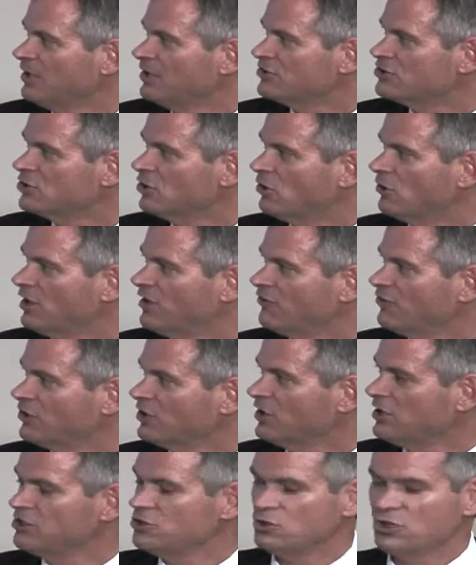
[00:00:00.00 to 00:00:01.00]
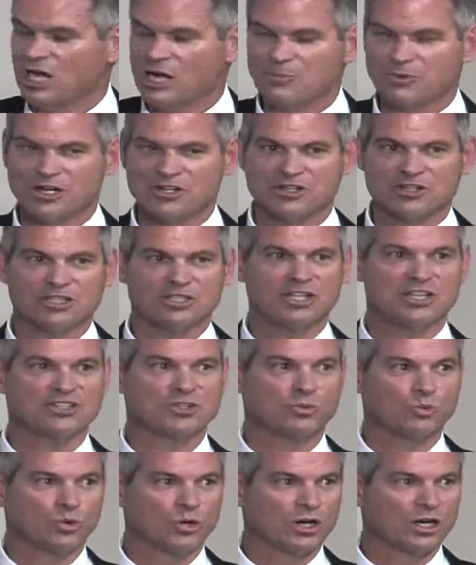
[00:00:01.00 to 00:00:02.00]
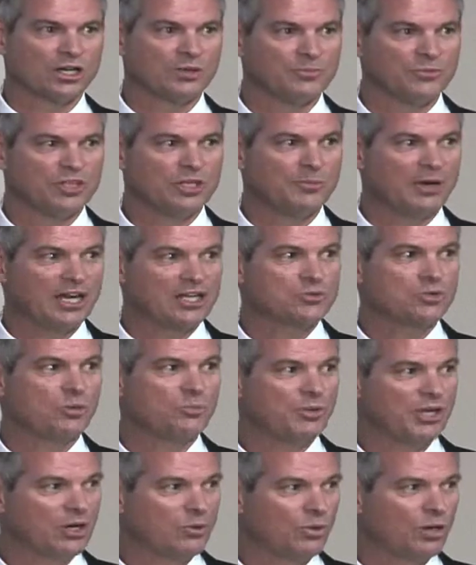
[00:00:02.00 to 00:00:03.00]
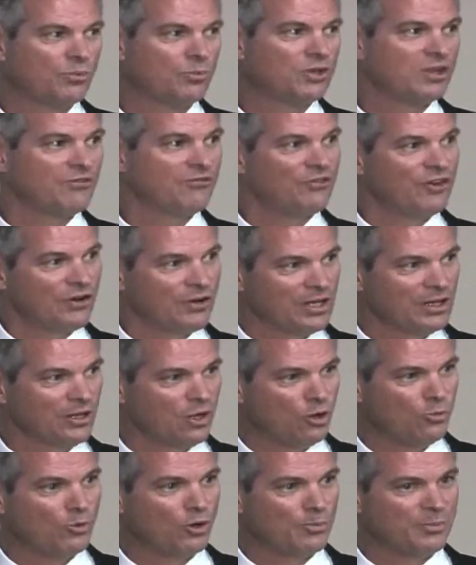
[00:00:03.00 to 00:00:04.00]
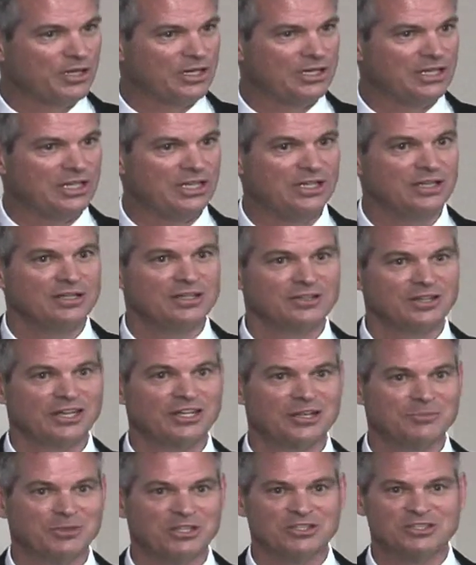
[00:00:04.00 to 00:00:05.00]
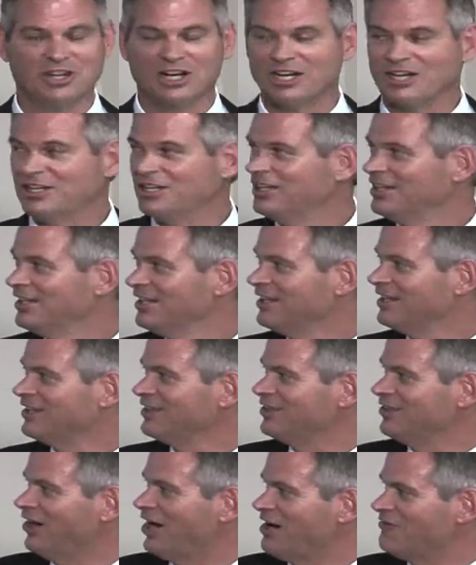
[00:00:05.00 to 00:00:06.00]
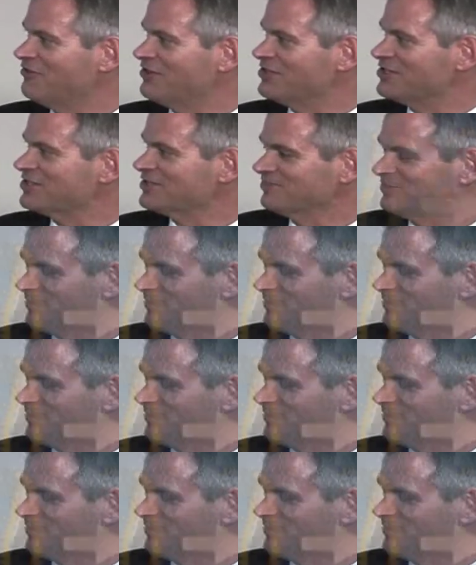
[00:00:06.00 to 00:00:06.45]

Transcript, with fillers: So if you're going to do an operation that doesn't work, you might as well pick one with a very low morbidity that can be done in the office.